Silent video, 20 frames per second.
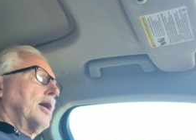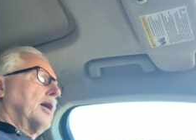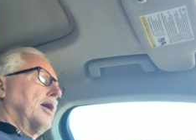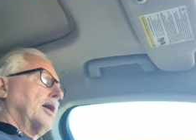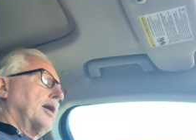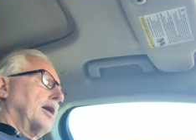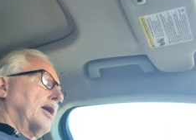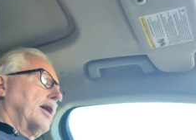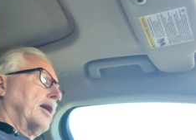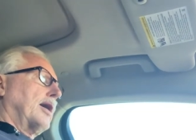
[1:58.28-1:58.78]

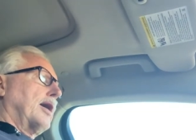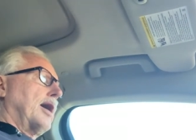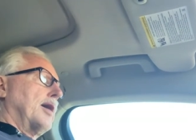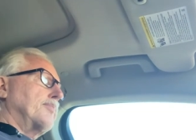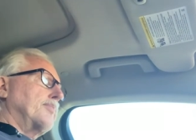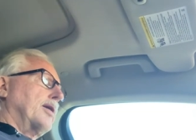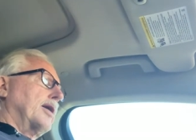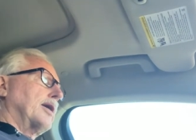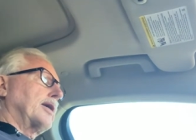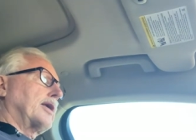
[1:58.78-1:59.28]
Uh,
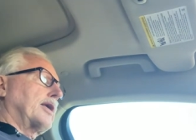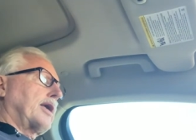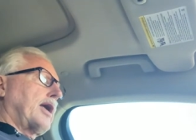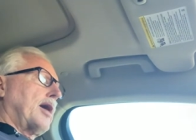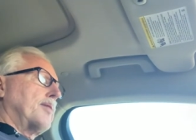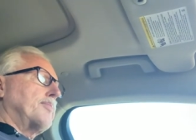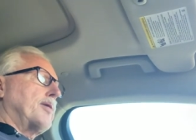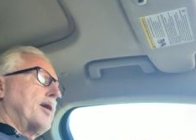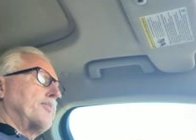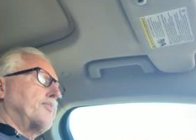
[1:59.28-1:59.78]
I'm going to
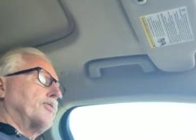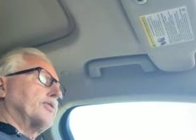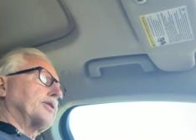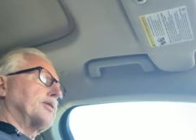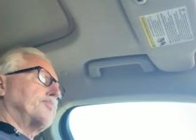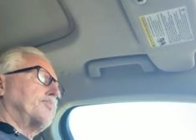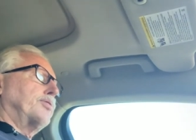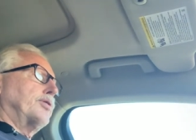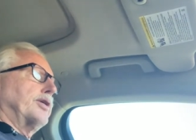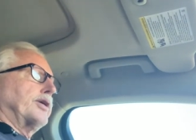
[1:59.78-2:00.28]
come up with
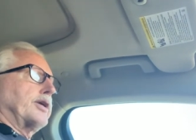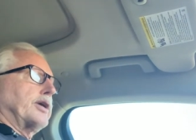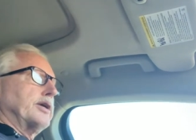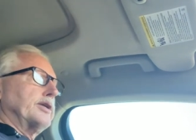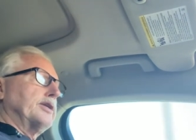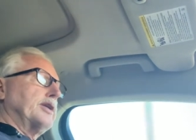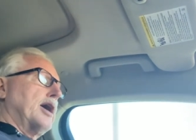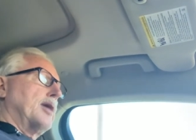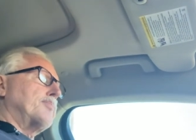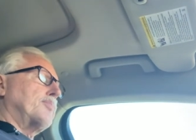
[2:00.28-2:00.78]
a pretty
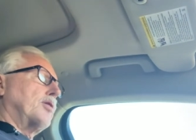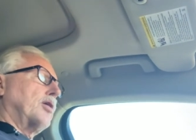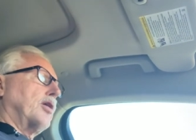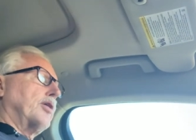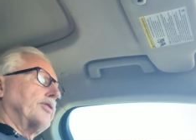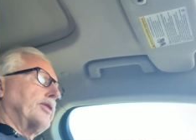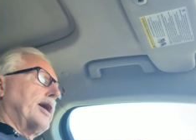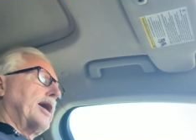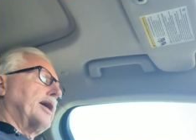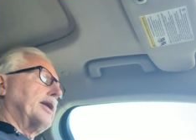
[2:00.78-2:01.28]
good number
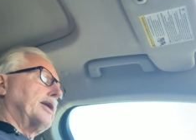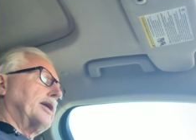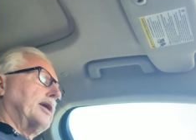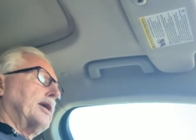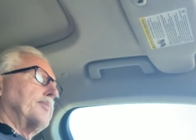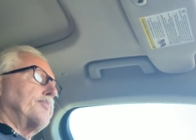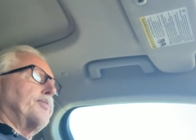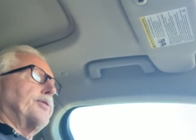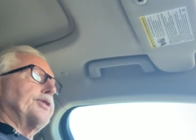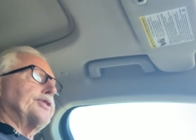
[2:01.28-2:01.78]
on that
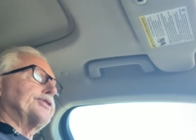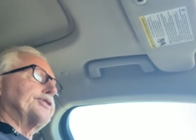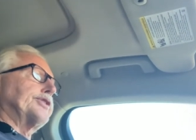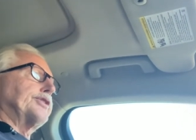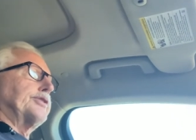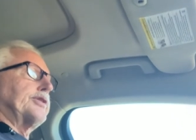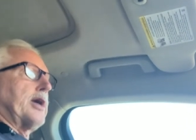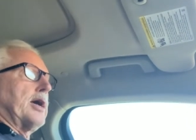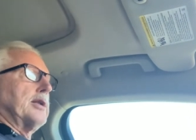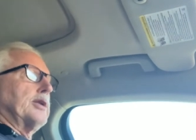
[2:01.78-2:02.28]
here pretty
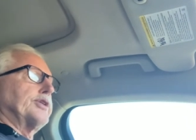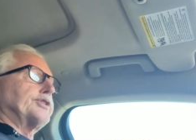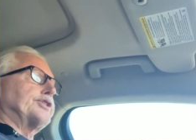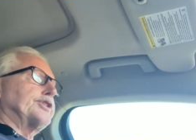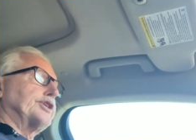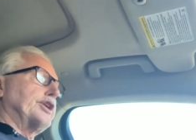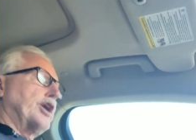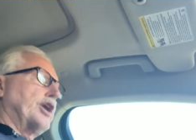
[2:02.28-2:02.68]
soon. I'll let you